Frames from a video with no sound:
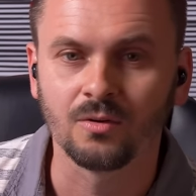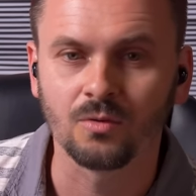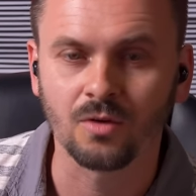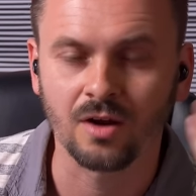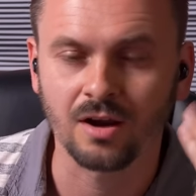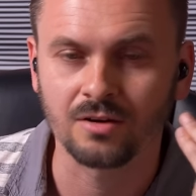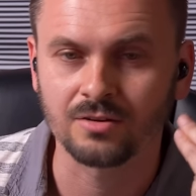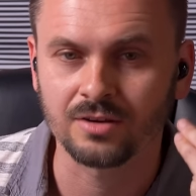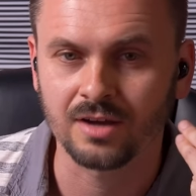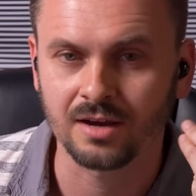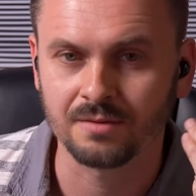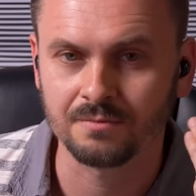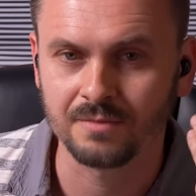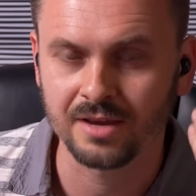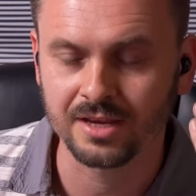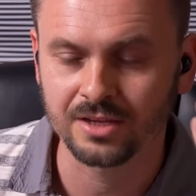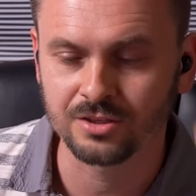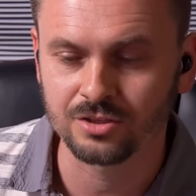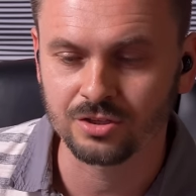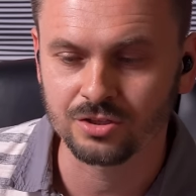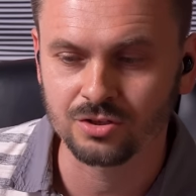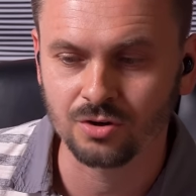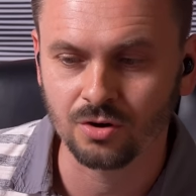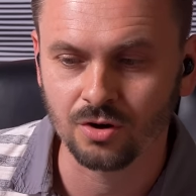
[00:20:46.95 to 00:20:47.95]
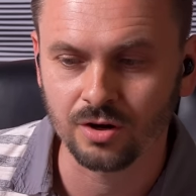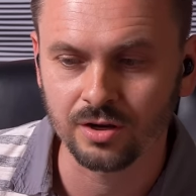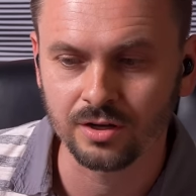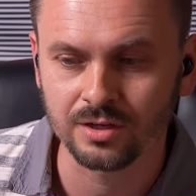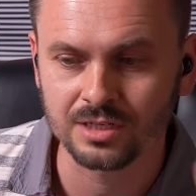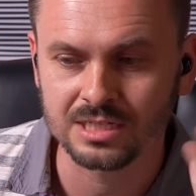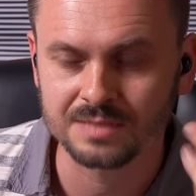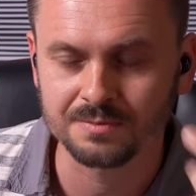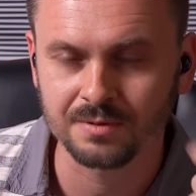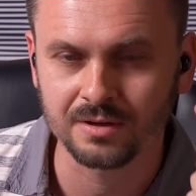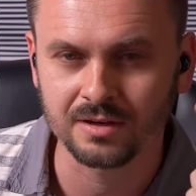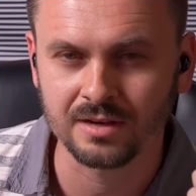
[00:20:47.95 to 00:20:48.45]
where I, I'm making
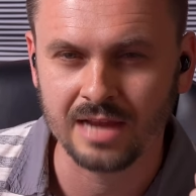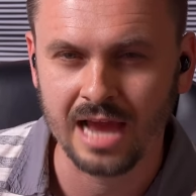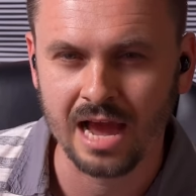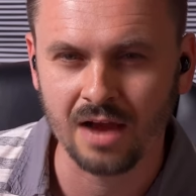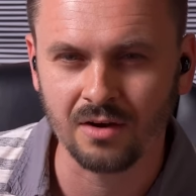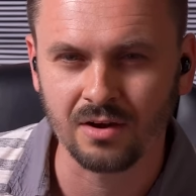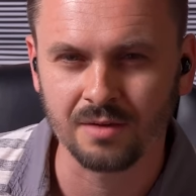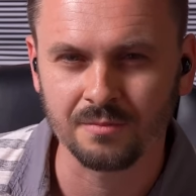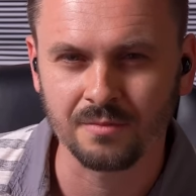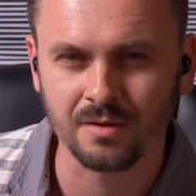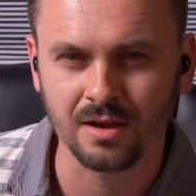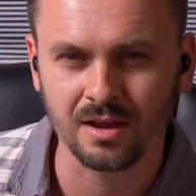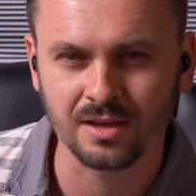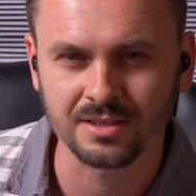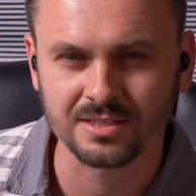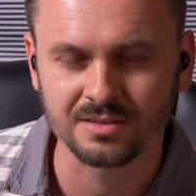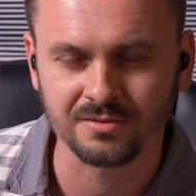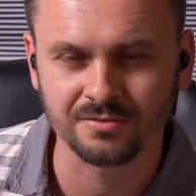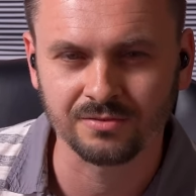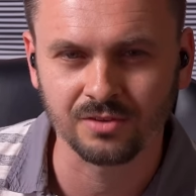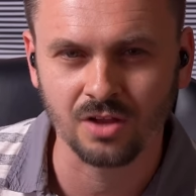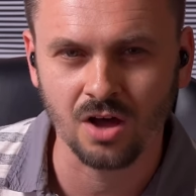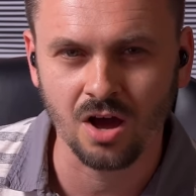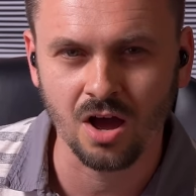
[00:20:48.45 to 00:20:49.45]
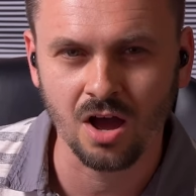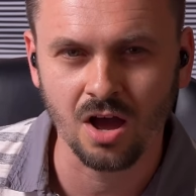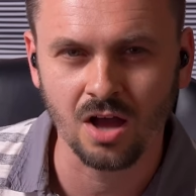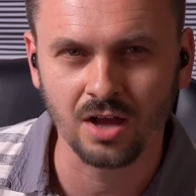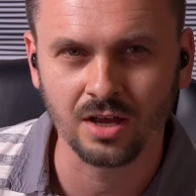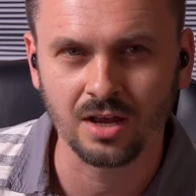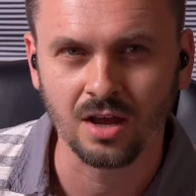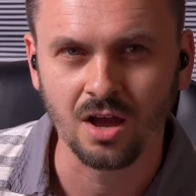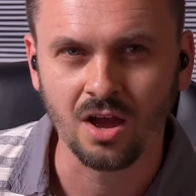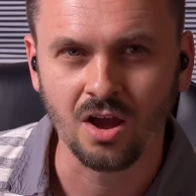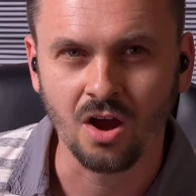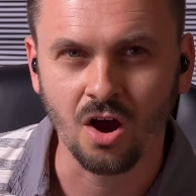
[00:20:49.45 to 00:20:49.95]
tutorials, but now I'm, it's a
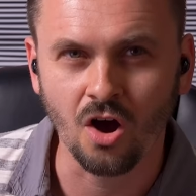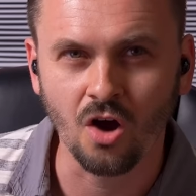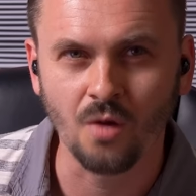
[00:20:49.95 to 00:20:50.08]
vlog.